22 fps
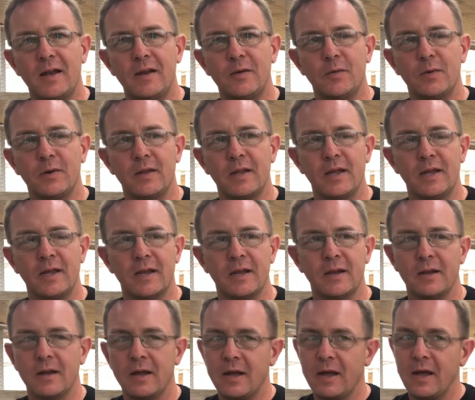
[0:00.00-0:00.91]
and we're
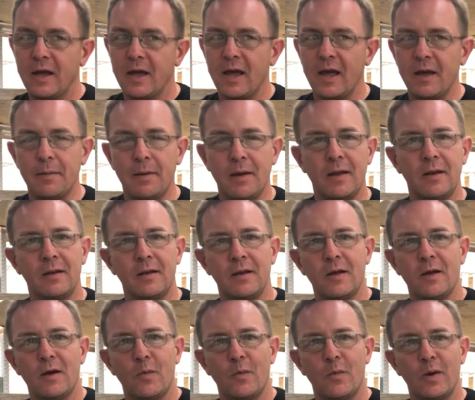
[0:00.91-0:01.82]
thinking, hey man,
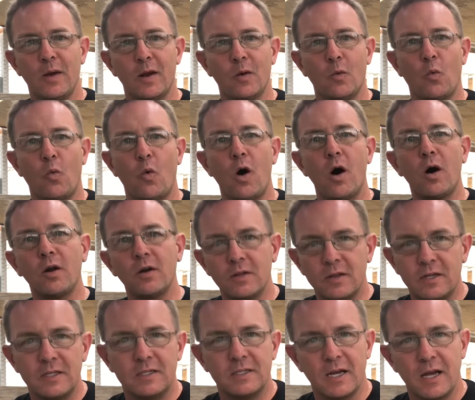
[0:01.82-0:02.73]
we gotta water
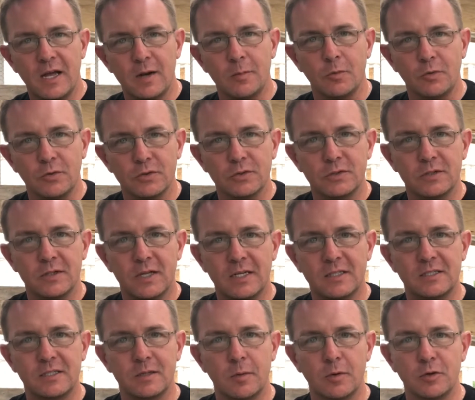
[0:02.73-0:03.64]
these animals.
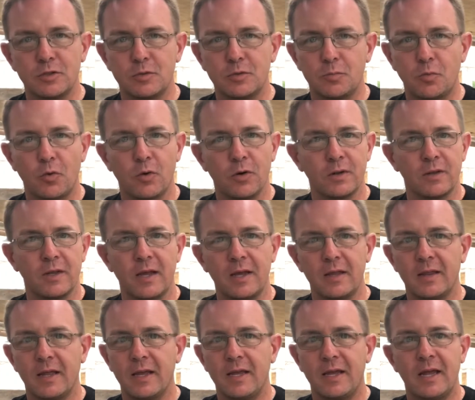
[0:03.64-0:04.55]
That's the most important
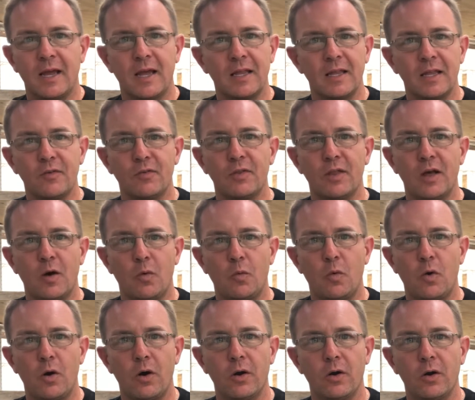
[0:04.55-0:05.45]
thing. They can't live without
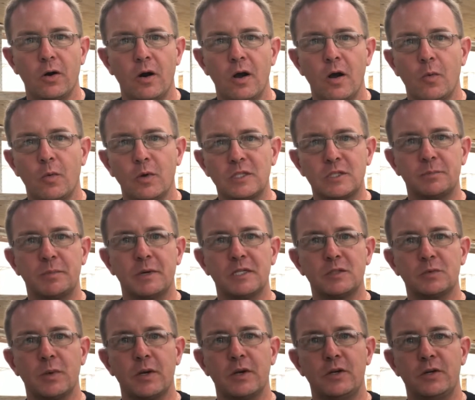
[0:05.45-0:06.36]
water. What's the
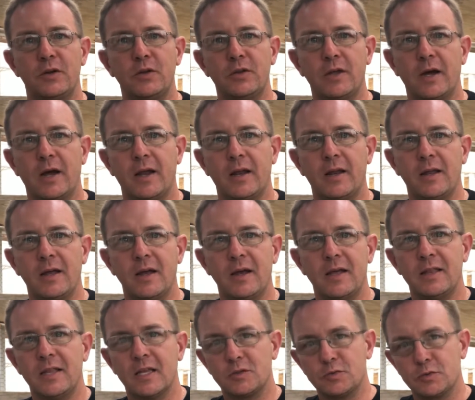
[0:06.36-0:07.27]
best way to do that?
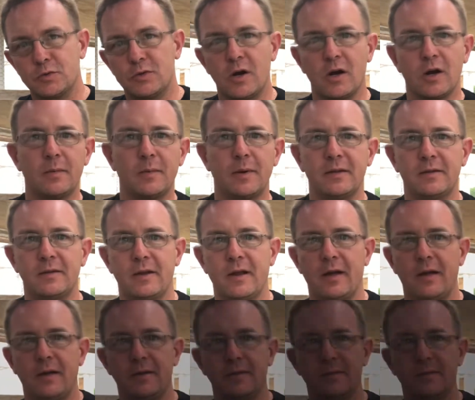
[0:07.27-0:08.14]
That's what we're talking about today.